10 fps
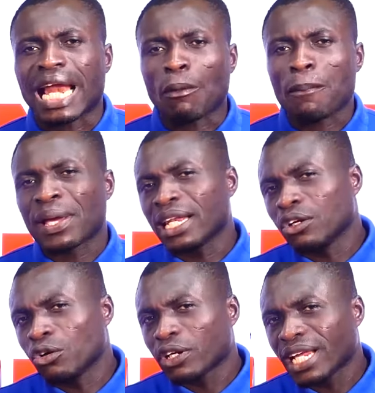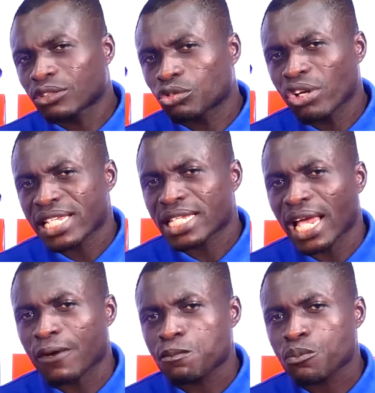Na wo panini no no de atujwa
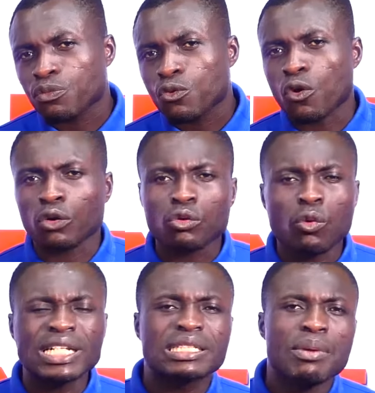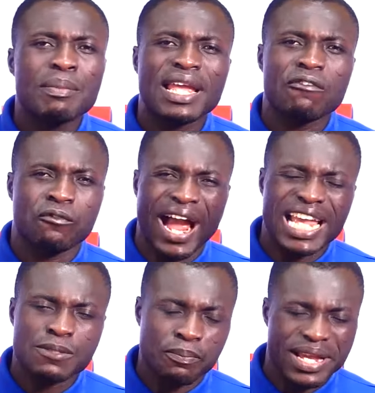se wono no wontimi meye
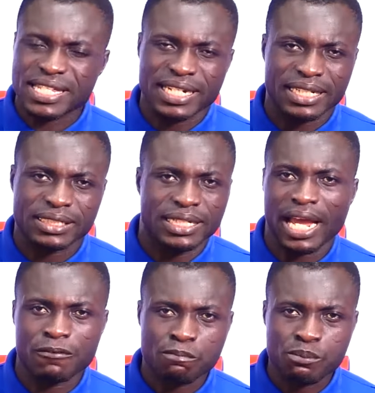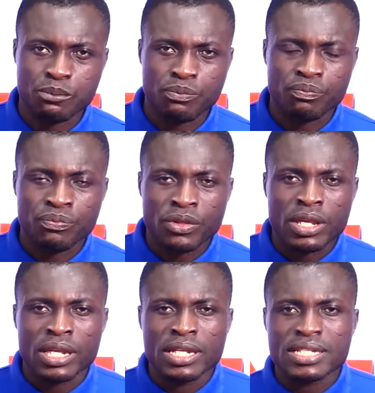vice president da.
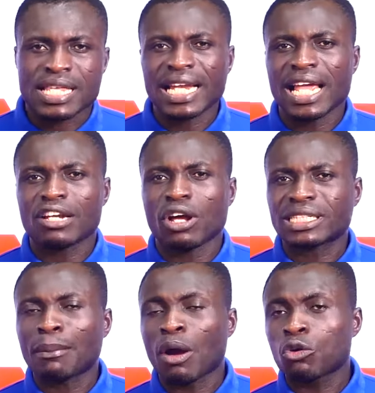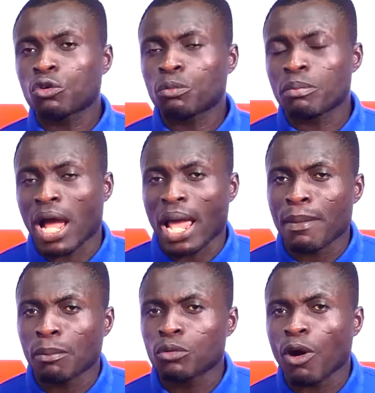Se na Dr.
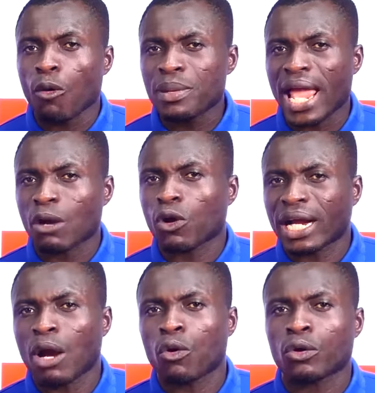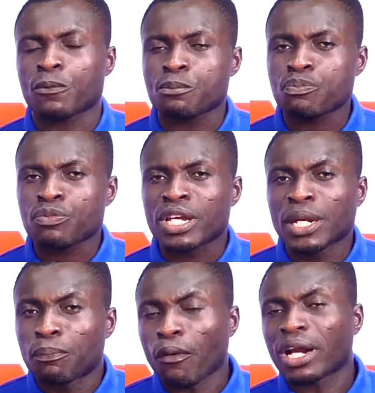Mahmoud Bawumia ekoka wo
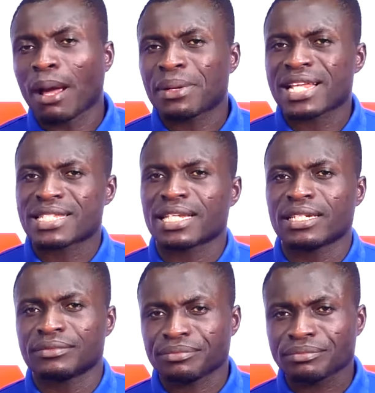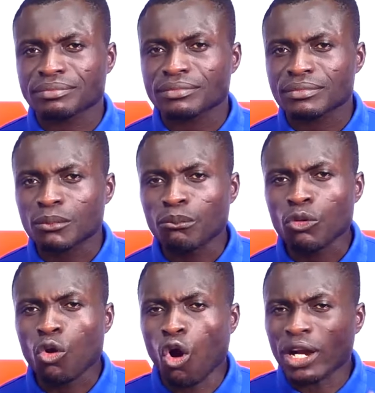ni program na se
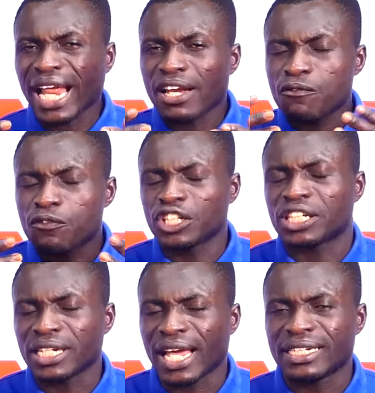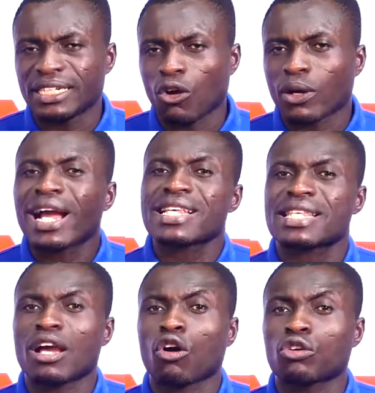all that vision e dey no ka say